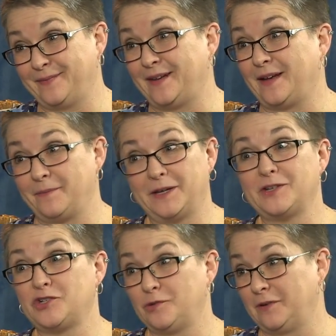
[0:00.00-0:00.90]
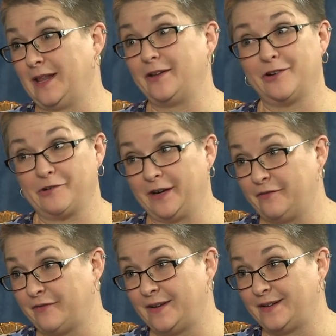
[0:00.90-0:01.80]
Um, yes, um, because you rely on
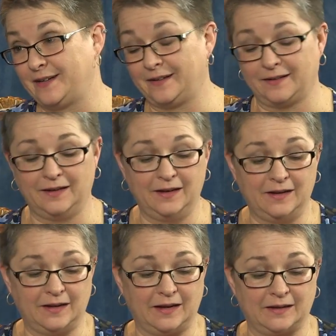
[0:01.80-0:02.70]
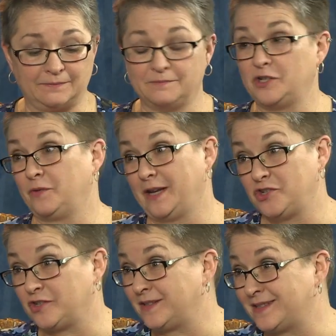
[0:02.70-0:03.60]
grant funding, um,
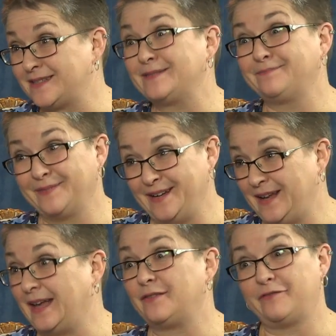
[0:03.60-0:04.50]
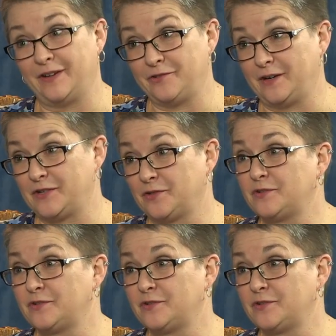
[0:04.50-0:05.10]
donations, fundraisers, right, and fundraisers.